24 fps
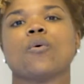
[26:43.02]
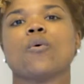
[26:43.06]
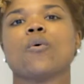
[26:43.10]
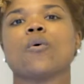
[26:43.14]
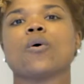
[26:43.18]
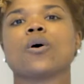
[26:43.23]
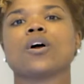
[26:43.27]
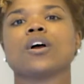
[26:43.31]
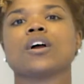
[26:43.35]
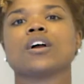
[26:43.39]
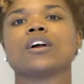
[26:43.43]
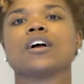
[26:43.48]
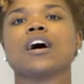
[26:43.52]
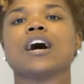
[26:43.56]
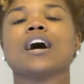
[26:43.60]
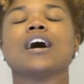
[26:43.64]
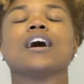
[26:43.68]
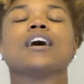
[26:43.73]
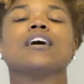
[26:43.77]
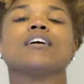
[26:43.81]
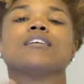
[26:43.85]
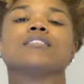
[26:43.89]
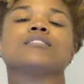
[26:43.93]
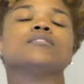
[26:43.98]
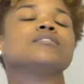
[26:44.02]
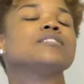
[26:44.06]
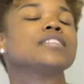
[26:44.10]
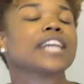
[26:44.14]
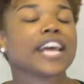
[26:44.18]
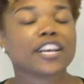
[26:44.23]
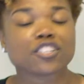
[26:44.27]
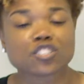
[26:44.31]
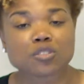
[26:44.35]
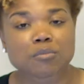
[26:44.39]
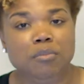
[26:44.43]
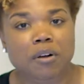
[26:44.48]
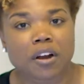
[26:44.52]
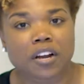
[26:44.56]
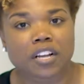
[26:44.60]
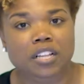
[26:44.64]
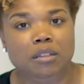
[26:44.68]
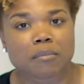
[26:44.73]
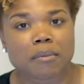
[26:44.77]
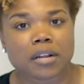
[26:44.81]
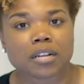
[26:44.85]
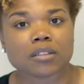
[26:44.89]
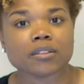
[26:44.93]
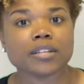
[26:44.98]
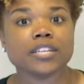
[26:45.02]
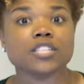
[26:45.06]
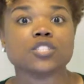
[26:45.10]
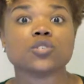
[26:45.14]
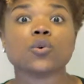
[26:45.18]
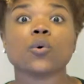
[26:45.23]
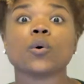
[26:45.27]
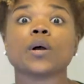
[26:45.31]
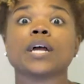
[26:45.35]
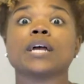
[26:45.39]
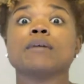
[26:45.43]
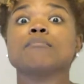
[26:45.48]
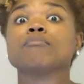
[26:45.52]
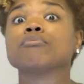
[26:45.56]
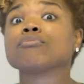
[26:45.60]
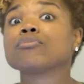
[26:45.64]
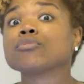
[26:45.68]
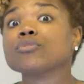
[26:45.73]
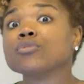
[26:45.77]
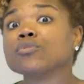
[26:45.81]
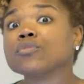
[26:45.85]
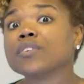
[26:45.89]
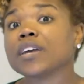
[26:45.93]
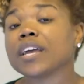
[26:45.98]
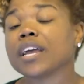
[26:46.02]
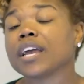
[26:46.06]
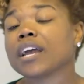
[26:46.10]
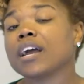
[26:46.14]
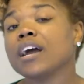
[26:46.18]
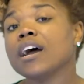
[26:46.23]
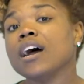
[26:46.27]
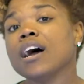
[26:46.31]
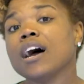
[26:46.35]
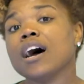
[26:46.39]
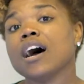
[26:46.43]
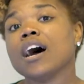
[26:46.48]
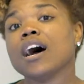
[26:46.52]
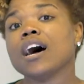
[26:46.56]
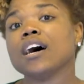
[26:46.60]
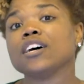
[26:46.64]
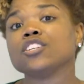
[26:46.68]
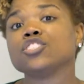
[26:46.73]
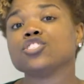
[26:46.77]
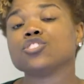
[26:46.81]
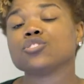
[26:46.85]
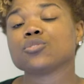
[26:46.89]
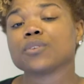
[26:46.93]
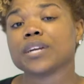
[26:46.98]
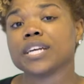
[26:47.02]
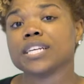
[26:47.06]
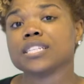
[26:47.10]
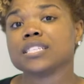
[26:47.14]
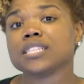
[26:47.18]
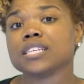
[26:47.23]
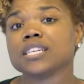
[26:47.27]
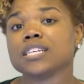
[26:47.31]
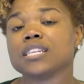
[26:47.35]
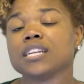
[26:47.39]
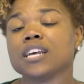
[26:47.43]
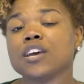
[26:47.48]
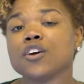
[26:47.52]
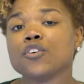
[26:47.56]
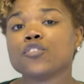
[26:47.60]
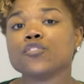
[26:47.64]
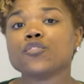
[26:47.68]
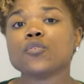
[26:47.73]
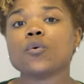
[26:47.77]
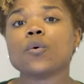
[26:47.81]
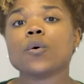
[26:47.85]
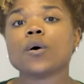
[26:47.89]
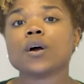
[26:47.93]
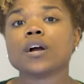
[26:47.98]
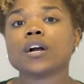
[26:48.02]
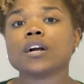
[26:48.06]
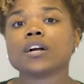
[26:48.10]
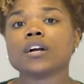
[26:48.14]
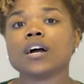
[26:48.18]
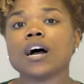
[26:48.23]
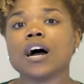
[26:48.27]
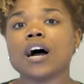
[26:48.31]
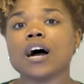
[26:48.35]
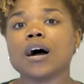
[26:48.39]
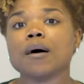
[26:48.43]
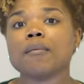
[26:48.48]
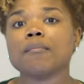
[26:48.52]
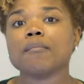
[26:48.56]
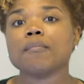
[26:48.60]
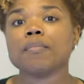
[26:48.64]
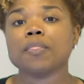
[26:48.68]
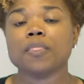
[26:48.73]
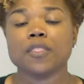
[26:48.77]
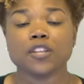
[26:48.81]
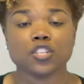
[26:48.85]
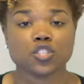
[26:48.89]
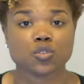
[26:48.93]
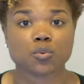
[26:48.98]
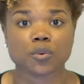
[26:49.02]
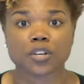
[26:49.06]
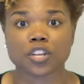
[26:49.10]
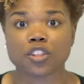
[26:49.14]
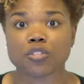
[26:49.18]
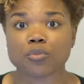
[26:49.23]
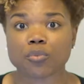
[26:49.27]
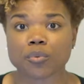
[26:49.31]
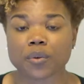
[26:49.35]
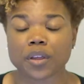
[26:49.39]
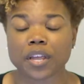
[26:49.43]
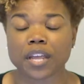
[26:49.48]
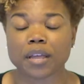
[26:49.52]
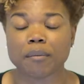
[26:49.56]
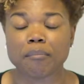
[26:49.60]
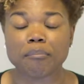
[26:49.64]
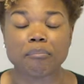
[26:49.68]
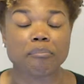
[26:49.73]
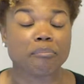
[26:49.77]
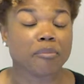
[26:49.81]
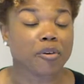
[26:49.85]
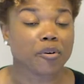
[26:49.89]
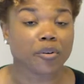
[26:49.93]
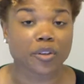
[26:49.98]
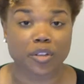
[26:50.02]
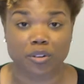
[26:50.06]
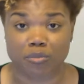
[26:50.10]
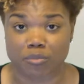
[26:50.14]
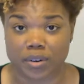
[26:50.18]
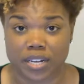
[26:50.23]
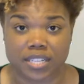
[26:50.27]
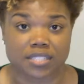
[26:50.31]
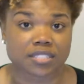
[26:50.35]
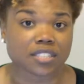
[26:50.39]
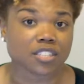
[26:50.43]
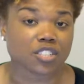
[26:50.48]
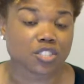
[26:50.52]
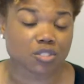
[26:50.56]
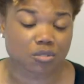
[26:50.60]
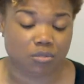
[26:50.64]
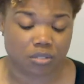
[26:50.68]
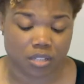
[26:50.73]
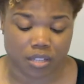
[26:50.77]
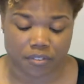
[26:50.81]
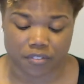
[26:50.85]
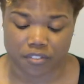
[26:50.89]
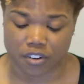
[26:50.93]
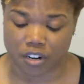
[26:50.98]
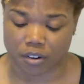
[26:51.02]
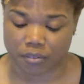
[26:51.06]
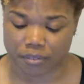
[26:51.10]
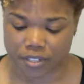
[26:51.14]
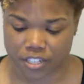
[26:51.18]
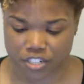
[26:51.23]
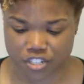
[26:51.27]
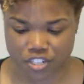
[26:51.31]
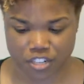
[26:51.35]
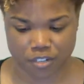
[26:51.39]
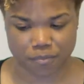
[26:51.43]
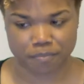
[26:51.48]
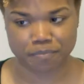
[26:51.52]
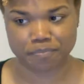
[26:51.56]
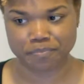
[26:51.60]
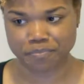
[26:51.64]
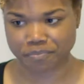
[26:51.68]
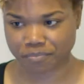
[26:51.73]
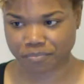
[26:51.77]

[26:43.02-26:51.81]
or a national park in the Meadowlands, or improving transit for the 23 million residents who live in our region.